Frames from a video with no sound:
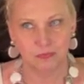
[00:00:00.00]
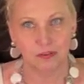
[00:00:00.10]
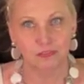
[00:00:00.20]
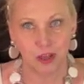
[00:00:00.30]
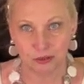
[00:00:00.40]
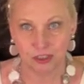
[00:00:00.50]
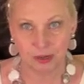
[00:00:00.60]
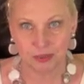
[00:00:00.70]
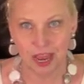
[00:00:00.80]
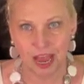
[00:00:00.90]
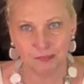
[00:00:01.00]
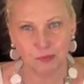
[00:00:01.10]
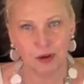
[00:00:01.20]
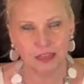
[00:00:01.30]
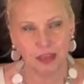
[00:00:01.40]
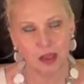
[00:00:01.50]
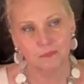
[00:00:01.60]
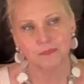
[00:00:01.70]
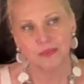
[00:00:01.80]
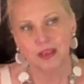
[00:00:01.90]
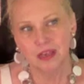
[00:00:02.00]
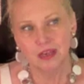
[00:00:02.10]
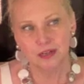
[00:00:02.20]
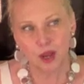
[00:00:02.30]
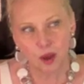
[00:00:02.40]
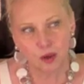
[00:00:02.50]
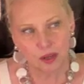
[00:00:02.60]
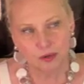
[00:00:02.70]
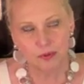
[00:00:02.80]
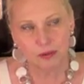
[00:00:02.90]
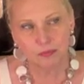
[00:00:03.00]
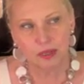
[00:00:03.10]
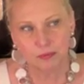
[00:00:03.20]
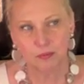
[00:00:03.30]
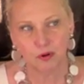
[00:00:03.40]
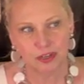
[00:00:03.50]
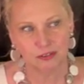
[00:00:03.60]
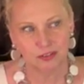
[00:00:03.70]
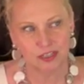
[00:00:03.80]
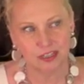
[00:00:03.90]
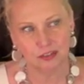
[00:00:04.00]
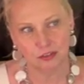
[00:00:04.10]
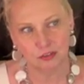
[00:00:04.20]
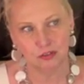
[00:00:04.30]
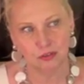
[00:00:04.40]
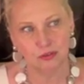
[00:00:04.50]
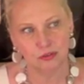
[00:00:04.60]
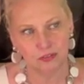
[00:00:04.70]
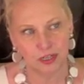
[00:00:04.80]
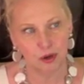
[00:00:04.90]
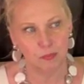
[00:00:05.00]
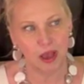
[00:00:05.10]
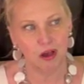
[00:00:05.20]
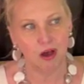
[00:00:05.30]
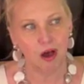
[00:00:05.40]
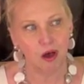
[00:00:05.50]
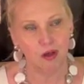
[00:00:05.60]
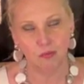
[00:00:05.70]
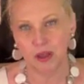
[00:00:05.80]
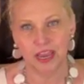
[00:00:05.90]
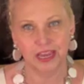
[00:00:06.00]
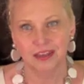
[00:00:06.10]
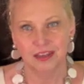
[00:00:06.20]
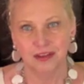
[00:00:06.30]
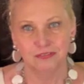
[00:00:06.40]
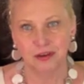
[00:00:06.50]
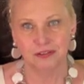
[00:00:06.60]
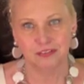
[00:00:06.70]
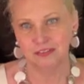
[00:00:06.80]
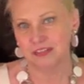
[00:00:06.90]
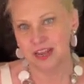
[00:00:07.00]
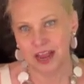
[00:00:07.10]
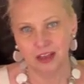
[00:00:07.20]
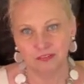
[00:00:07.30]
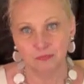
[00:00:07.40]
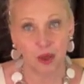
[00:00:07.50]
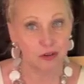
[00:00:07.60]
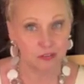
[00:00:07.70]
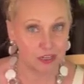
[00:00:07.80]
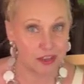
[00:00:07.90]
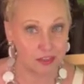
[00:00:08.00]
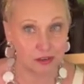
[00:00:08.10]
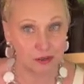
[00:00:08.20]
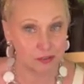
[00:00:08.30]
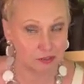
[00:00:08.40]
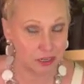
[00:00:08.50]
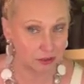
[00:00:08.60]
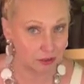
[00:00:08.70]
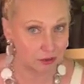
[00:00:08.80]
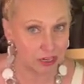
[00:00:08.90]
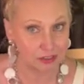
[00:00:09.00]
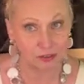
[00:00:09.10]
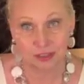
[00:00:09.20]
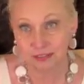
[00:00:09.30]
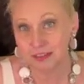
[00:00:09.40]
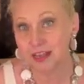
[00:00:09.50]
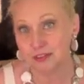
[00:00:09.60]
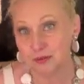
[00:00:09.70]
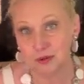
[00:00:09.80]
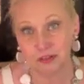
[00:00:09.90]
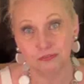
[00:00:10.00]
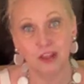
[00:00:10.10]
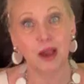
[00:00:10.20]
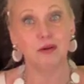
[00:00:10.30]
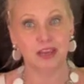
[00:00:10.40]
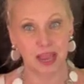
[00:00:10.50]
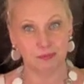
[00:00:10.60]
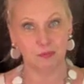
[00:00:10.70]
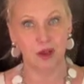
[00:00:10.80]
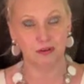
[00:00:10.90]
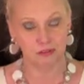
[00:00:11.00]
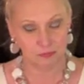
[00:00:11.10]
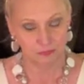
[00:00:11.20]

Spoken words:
flower-shaped caps, but I thought, no, it'd be more interesting to just do a video about all my fragrances that have bottles that I think are interesting or unique. So this is actually one of the flower-capped bottles.